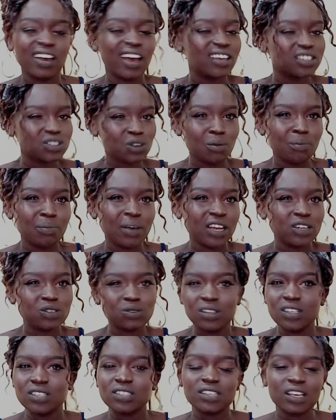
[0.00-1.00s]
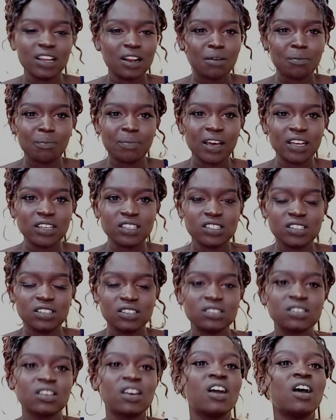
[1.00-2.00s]
as compared to the silk
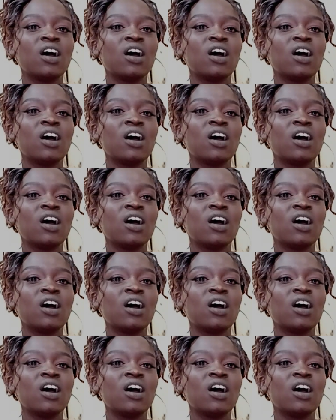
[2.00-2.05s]
panties.